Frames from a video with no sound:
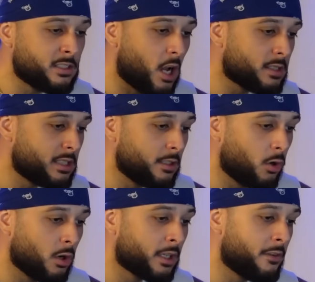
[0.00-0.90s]
As y'all see, the
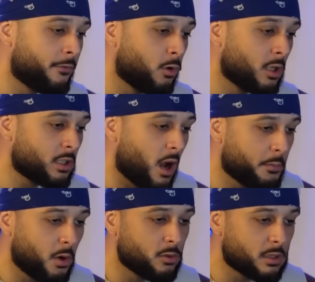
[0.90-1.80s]
Orchid 4s are
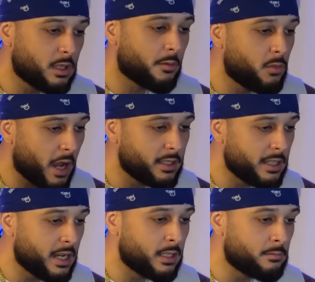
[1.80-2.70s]
posted up right
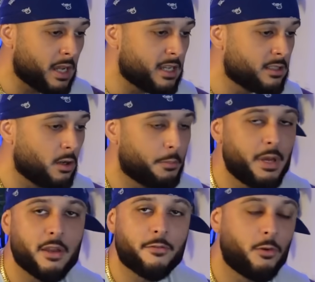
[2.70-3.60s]
there, them nice little
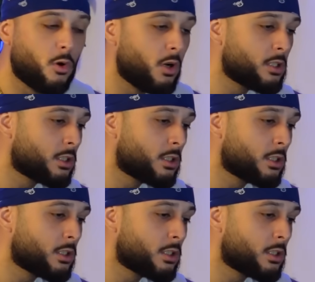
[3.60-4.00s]
pink 4s.